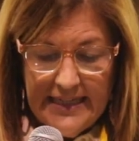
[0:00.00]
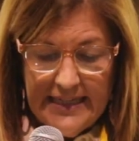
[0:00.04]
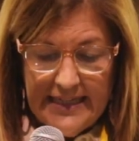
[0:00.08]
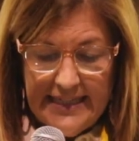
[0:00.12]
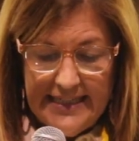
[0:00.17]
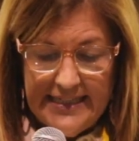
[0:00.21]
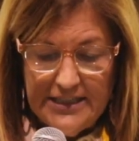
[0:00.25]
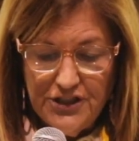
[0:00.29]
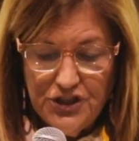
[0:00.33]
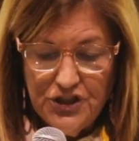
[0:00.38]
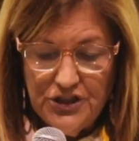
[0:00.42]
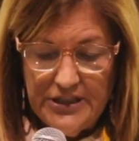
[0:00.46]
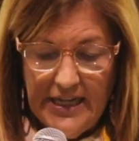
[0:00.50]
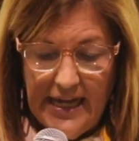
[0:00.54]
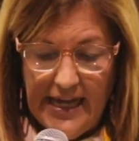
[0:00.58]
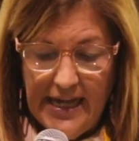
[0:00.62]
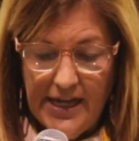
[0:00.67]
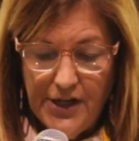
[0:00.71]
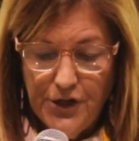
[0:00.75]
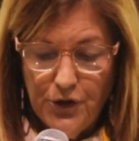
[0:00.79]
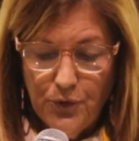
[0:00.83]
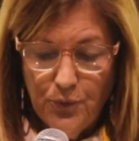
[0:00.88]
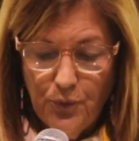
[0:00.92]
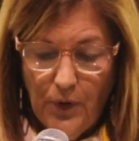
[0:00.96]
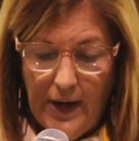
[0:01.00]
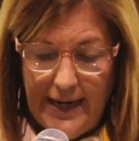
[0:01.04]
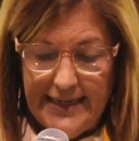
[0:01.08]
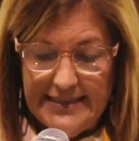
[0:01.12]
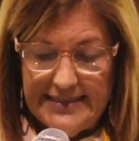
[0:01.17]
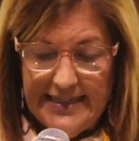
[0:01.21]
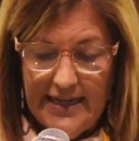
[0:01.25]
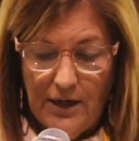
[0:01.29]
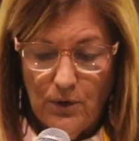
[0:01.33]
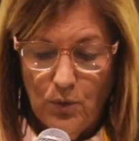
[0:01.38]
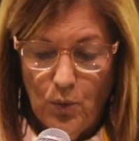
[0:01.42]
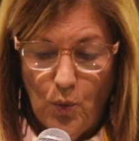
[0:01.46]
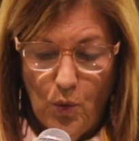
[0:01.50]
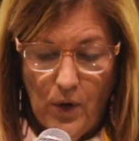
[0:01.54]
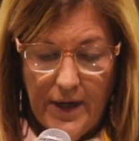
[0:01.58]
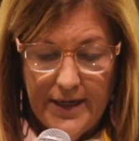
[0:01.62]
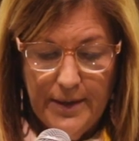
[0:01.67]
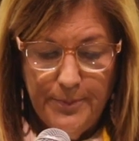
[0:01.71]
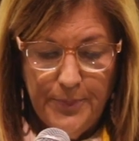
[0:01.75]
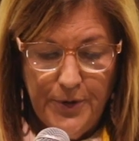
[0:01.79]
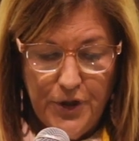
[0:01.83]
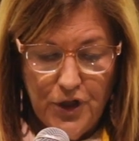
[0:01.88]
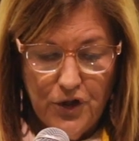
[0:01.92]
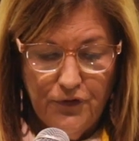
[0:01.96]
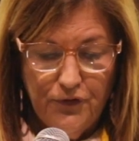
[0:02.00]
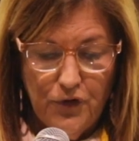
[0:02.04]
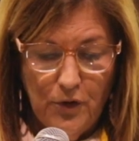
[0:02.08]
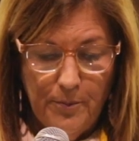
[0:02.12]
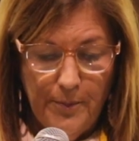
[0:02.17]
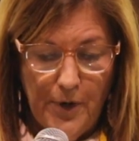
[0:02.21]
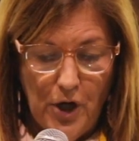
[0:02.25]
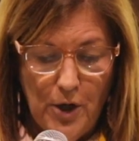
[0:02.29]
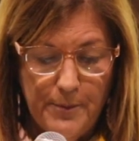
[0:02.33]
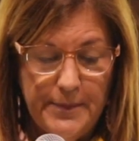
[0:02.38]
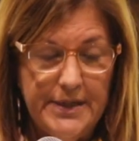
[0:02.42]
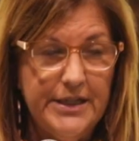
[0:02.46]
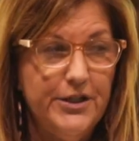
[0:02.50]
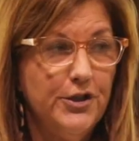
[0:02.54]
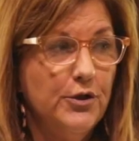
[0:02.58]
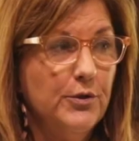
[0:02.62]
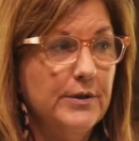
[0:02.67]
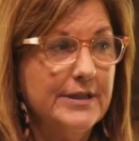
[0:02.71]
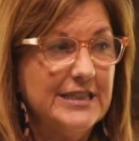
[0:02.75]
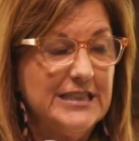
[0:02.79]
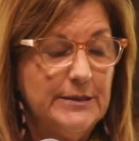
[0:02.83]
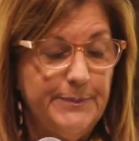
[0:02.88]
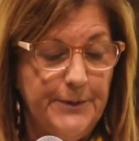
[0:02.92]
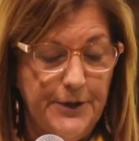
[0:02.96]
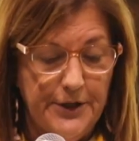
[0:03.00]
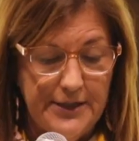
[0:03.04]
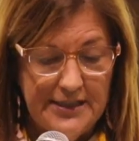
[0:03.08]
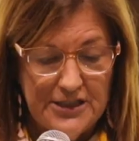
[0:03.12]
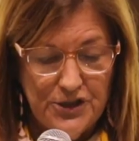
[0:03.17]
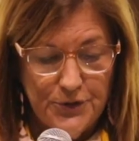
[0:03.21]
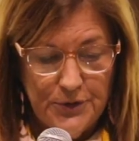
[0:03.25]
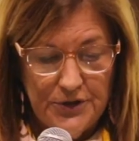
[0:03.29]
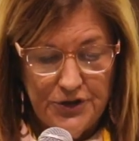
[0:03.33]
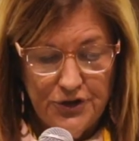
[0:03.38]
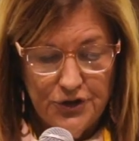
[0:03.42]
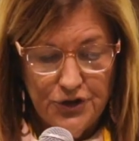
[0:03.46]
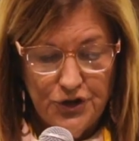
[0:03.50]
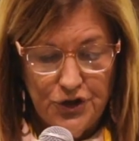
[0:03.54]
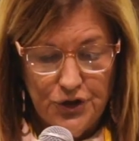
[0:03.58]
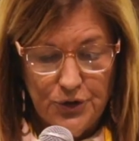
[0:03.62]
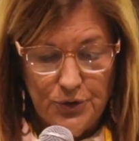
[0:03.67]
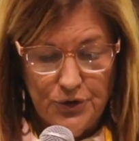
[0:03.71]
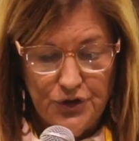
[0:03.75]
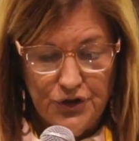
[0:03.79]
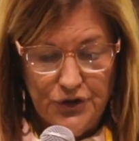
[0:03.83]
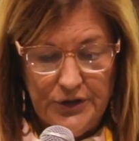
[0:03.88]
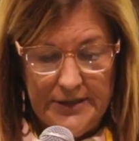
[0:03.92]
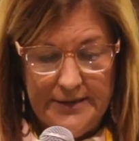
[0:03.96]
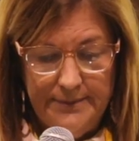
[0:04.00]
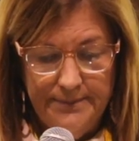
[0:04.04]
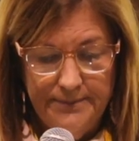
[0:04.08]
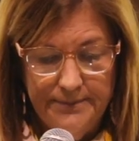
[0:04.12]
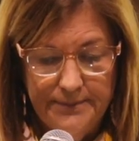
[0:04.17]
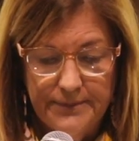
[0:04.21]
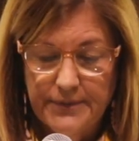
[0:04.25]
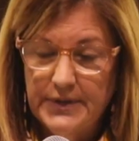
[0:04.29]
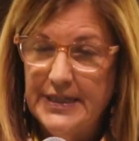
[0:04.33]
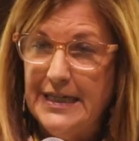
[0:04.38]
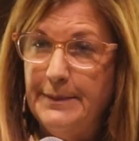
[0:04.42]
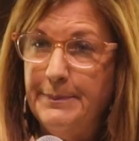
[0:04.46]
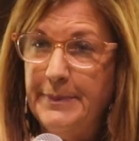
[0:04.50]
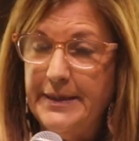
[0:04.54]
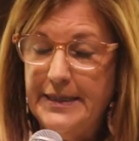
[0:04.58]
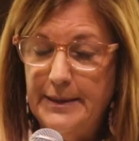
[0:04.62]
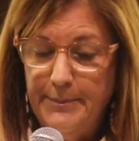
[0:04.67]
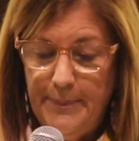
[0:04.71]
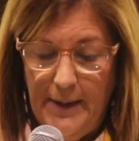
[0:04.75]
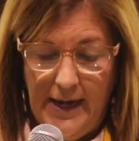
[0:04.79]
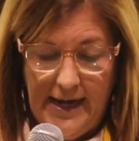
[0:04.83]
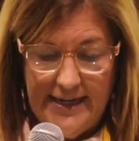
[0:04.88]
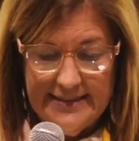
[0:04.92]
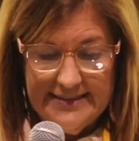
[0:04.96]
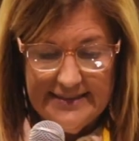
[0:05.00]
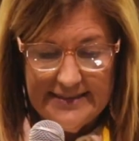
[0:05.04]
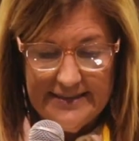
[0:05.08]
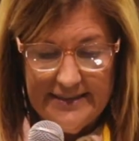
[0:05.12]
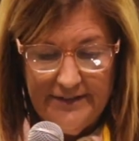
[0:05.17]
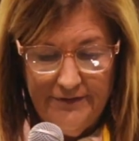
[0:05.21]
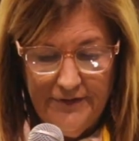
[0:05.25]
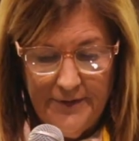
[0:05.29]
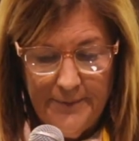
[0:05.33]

Each day, you write down one beautiful moment you experienced with your children, keeping it positive.